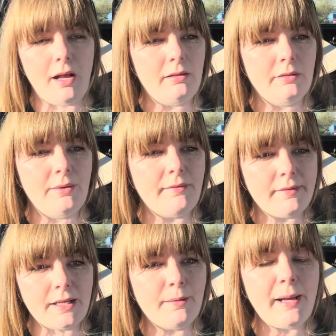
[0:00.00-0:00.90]
I'll know
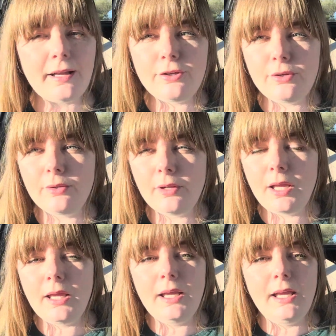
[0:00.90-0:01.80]
everything about you,
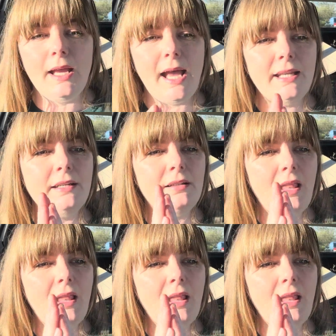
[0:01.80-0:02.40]
and it'll